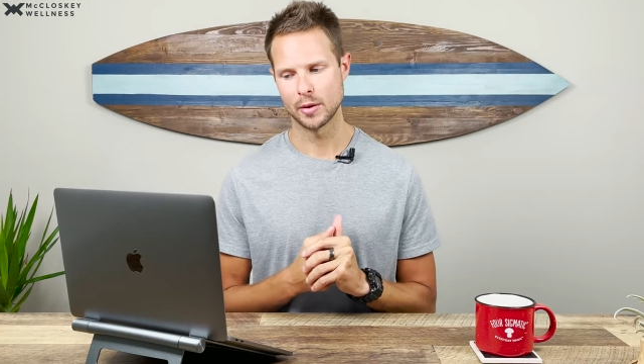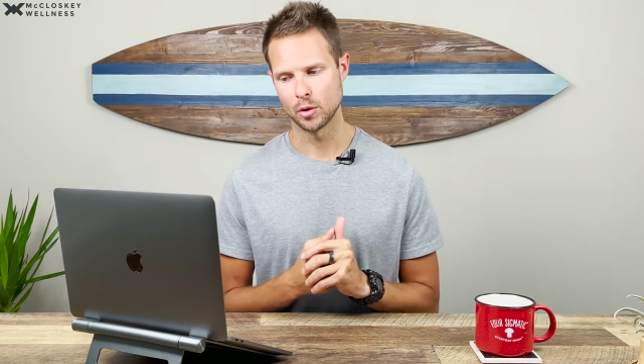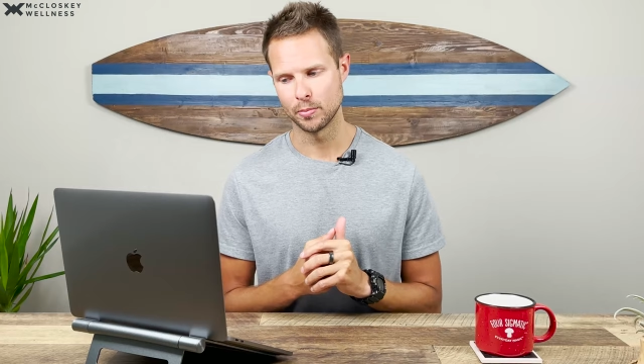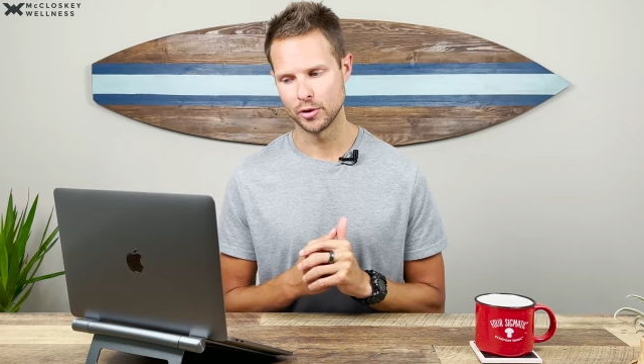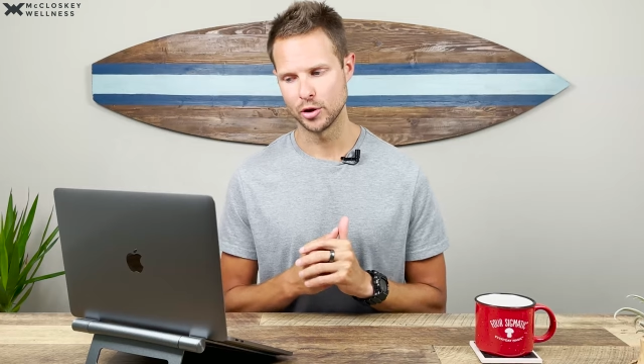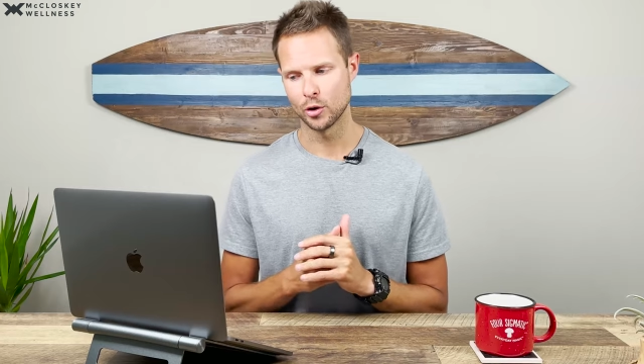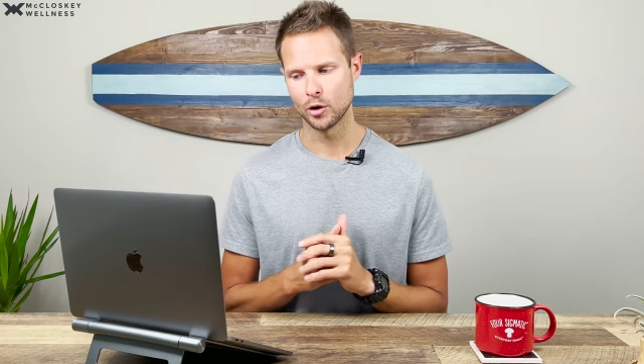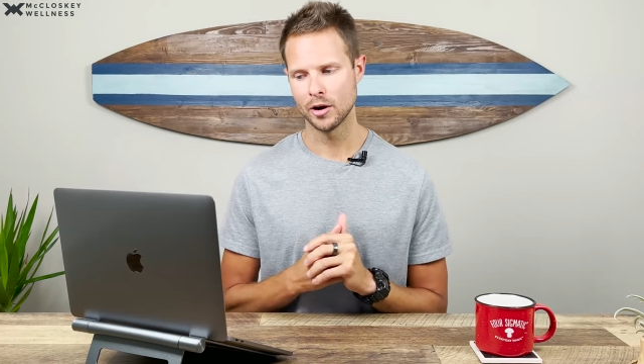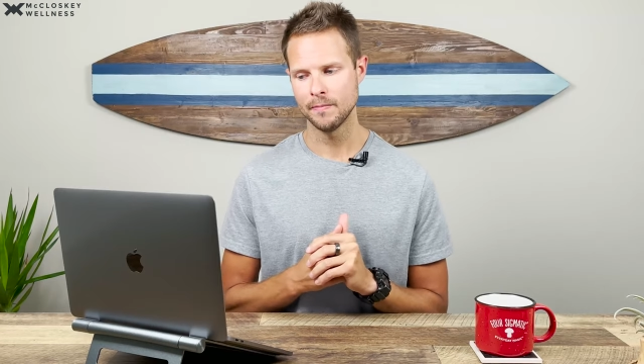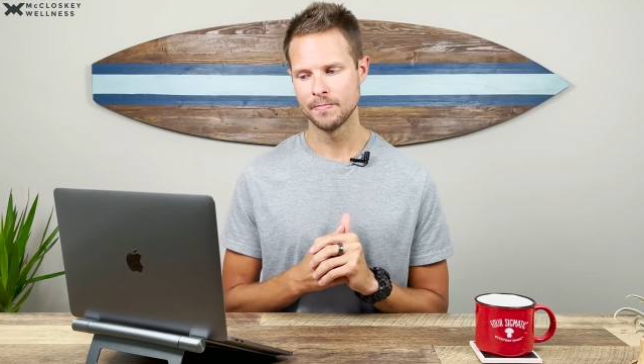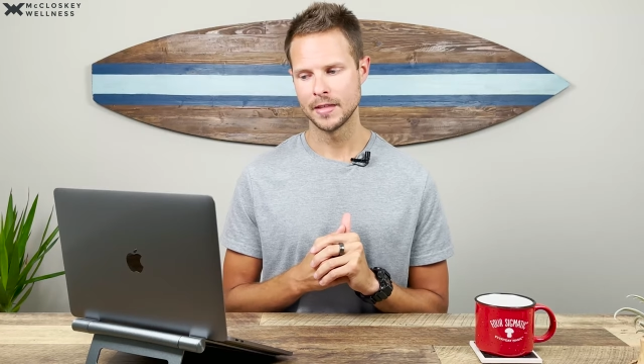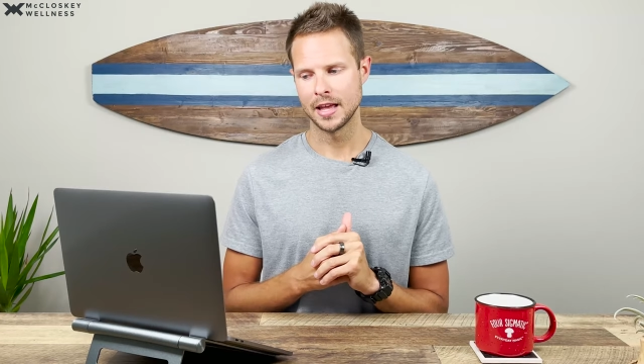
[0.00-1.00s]
were pure
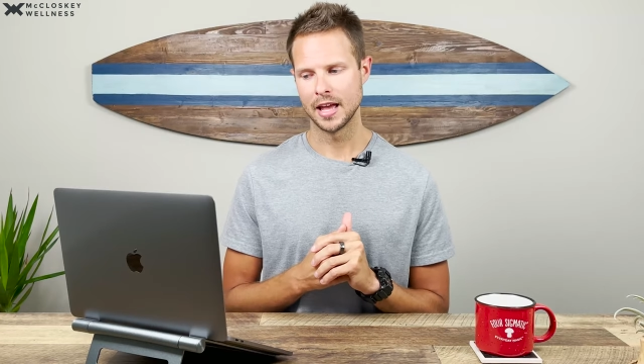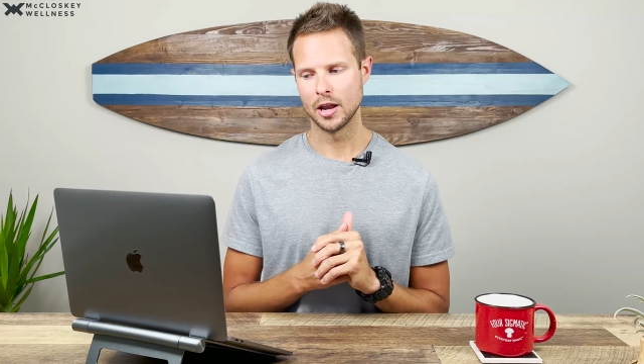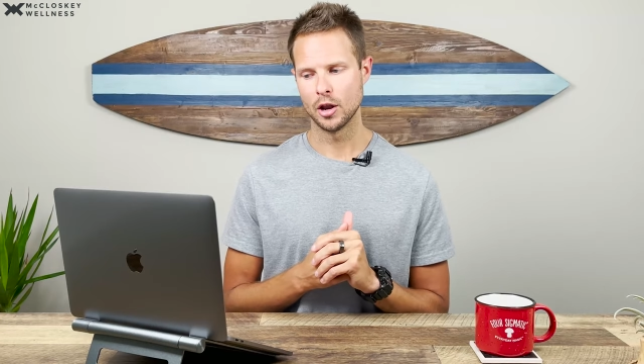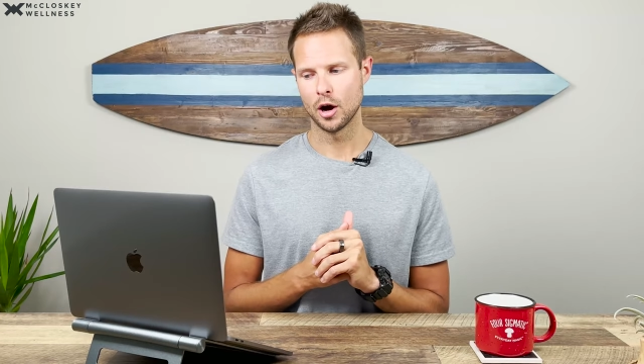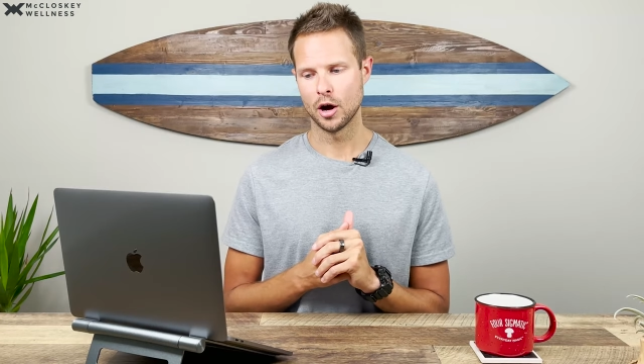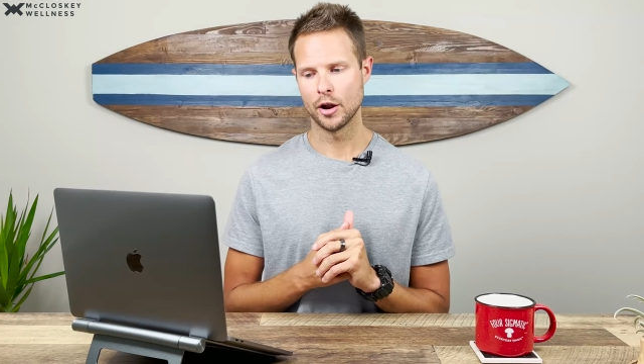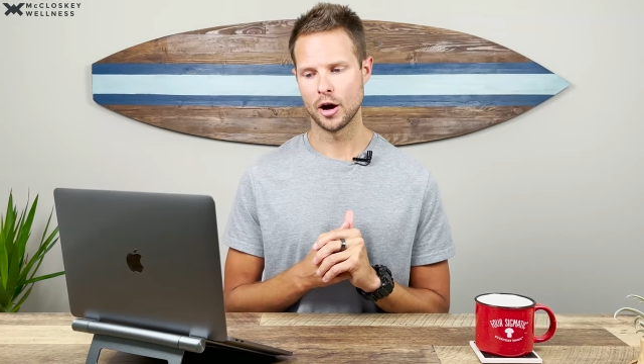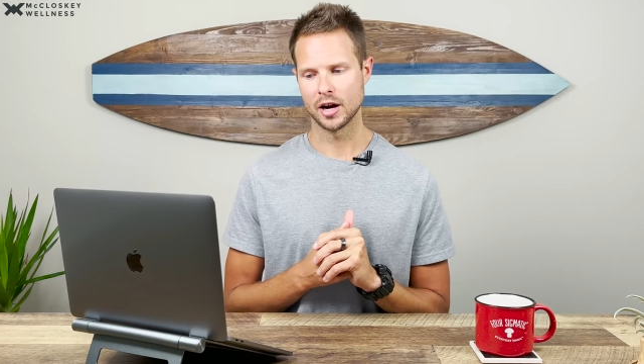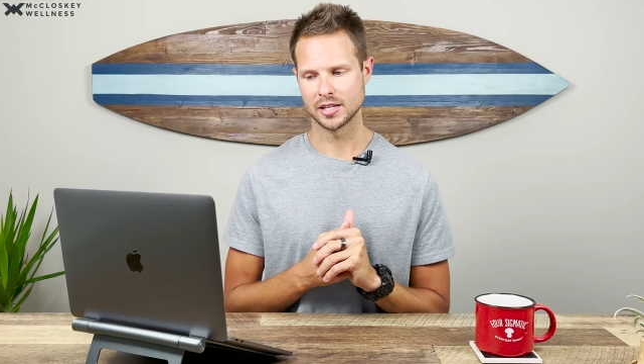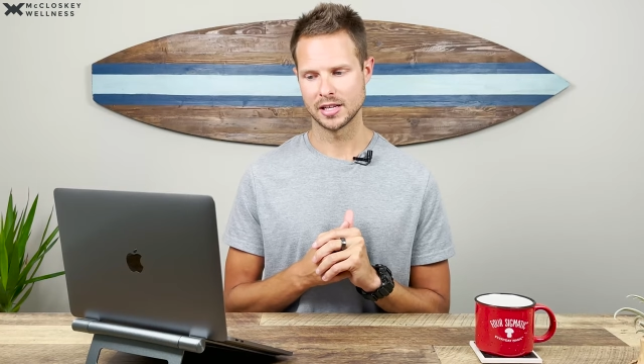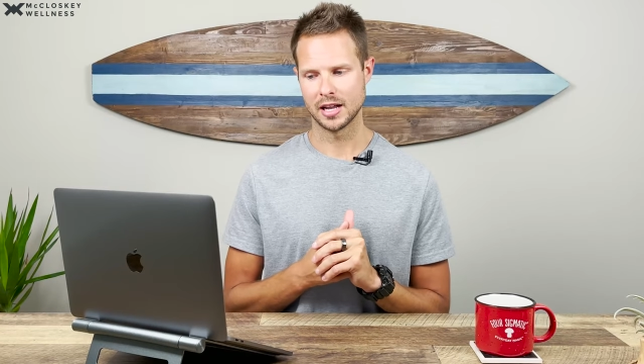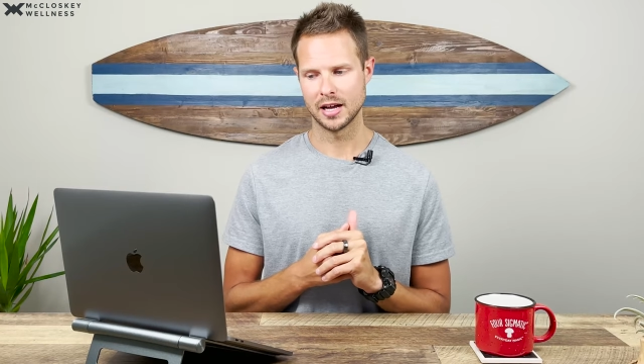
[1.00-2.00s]
and
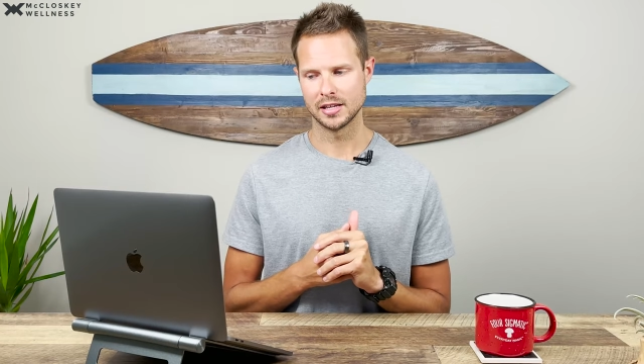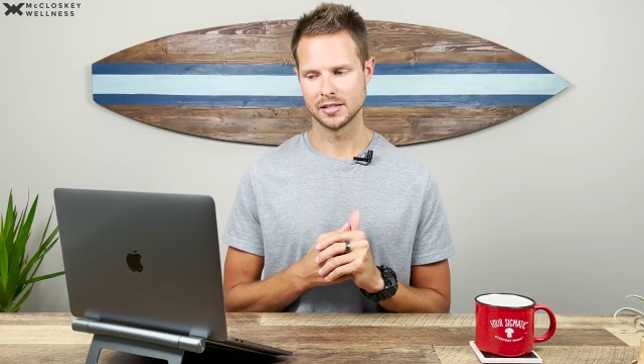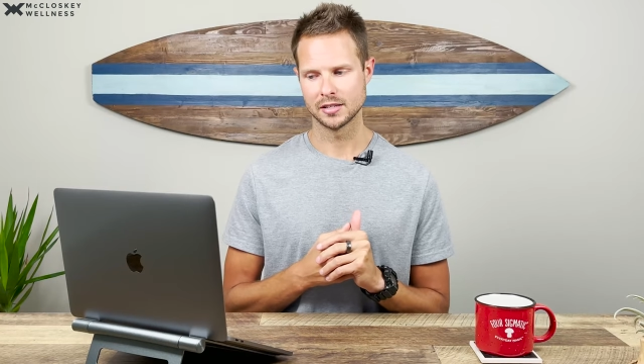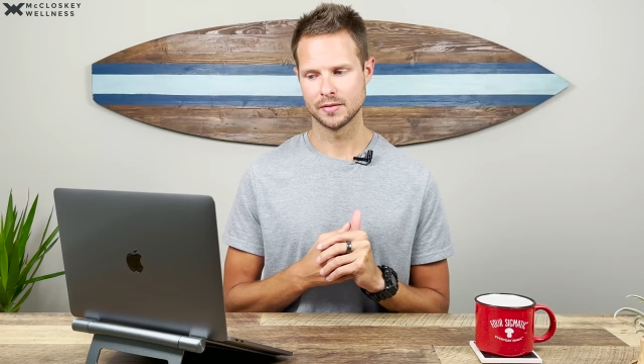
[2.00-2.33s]
non-oxidized.